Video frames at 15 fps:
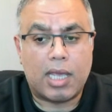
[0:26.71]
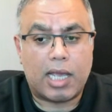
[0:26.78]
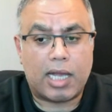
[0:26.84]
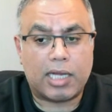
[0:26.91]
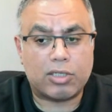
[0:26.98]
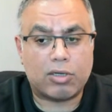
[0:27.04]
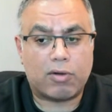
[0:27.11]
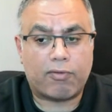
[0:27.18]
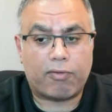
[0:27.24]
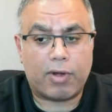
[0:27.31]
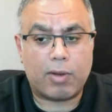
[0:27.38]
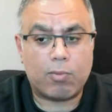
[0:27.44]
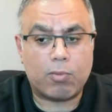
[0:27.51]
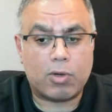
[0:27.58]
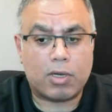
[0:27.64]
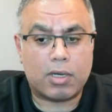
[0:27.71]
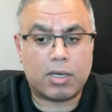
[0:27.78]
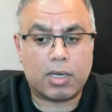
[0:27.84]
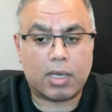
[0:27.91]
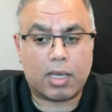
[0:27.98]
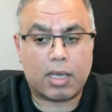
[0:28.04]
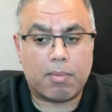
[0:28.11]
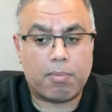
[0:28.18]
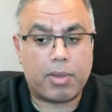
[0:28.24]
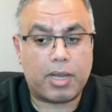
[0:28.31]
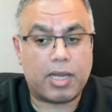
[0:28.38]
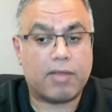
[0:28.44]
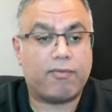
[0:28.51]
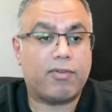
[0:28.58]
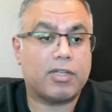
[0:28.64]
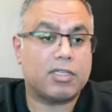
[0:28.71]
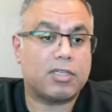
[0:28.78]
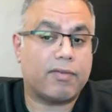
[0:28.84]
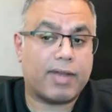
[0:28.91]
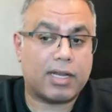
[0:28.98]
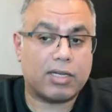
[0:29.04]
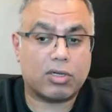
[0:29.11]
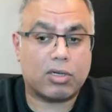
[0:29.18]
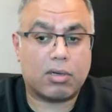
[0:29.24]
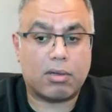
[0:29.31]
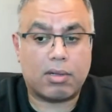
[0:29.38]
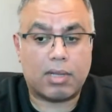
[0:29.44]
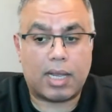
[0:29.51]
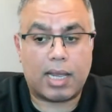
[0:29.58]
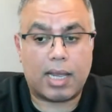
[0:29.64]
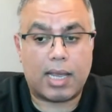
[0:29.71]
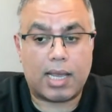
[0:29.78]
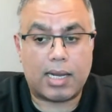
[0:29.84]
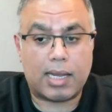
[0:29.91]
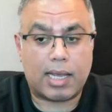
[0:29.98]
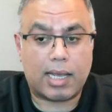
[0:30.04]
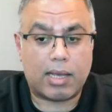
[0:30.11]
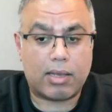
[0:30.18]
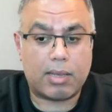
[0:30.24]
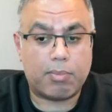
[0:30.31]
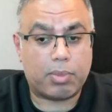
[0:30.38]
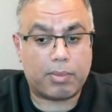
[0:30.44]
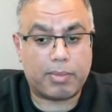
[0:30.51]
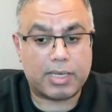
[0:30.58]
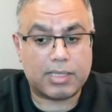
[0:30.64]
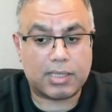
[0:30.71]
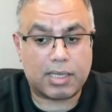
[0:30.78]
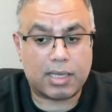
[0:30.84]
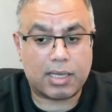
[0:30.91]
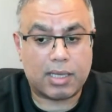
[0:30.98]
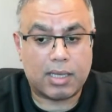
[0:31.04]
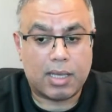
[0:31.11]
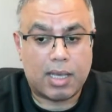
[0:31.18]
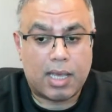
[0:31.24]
Agile framework, benefits of Agile and how implementing it,